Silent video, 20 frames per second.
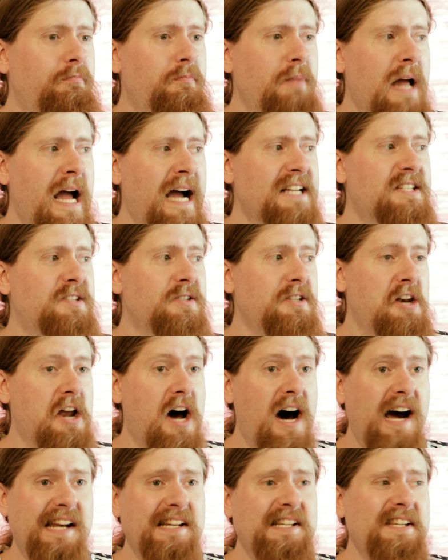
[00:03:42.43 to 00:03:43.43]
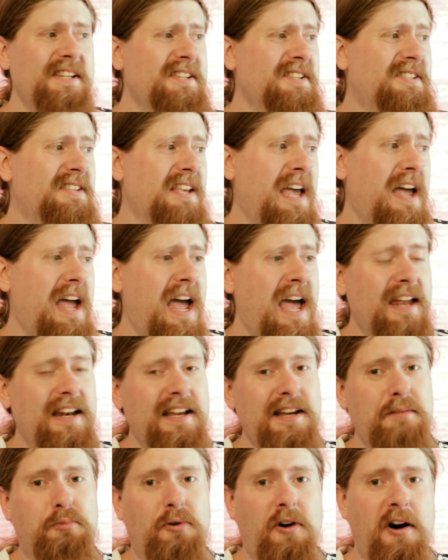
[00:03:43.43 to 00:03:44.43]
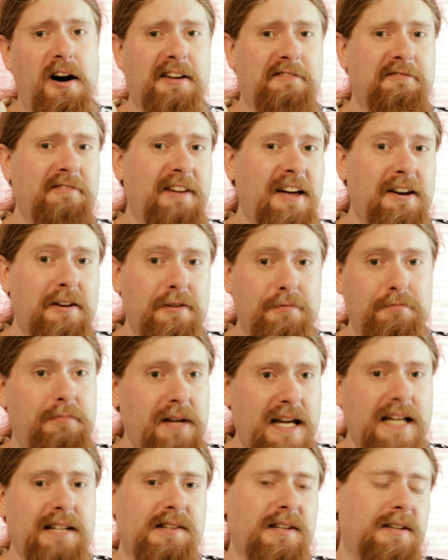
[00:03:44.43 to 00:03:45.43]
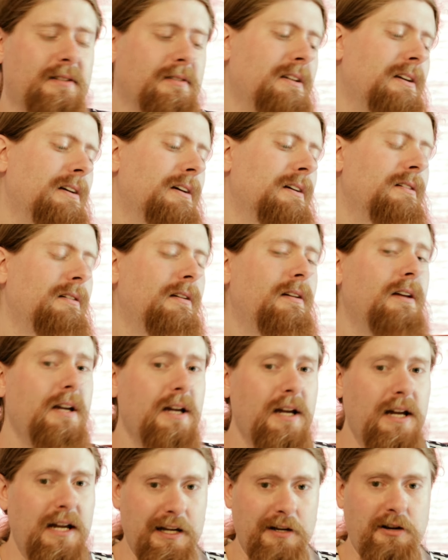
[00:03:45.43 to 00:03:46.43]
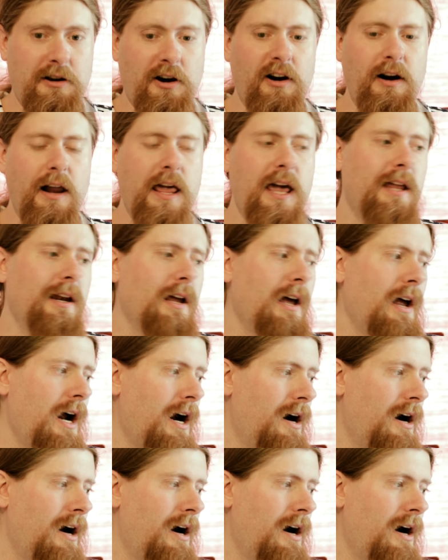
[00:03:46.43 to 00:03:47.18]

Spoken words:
As 90s Eddie Brock Venom, basically, and incarnate.